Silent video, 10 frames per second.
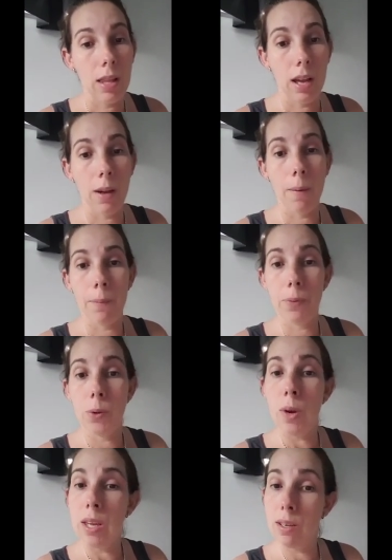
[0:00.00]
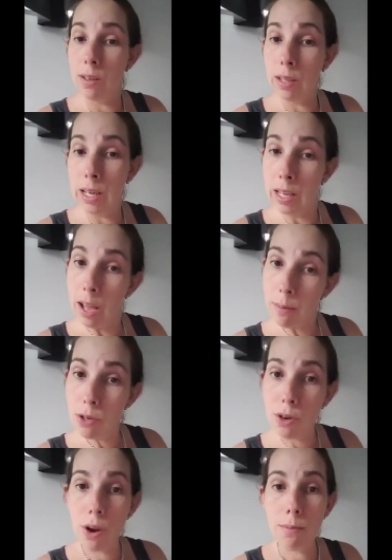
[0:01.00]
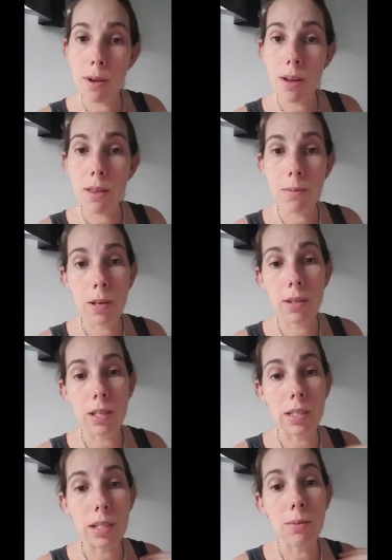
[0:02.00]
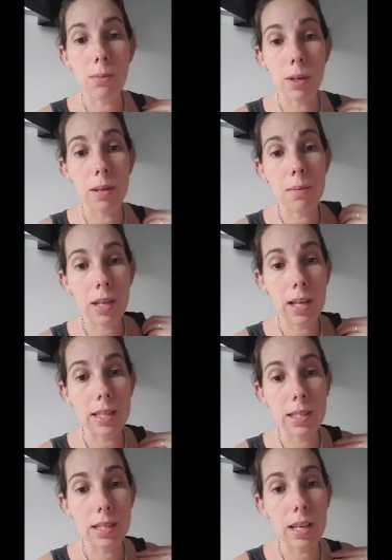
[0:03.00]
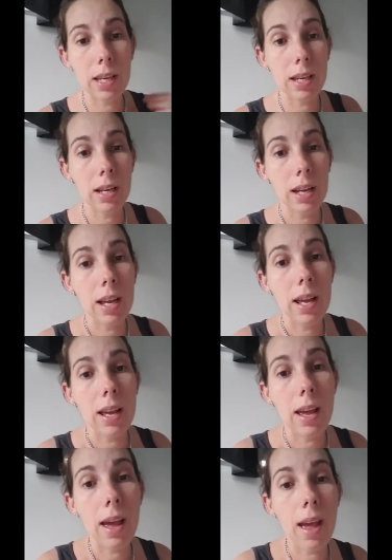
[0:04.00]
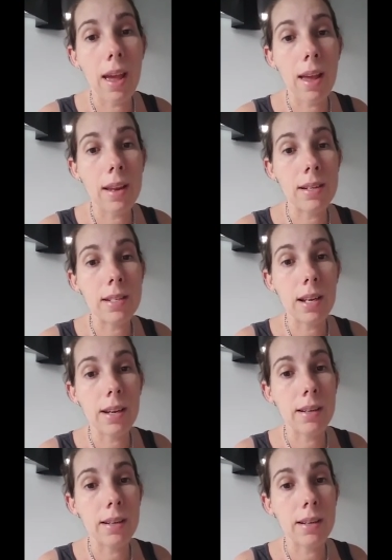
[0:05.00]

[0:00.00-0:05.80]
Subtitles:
the week leading up to her birth, because I didn't want him to get sick. And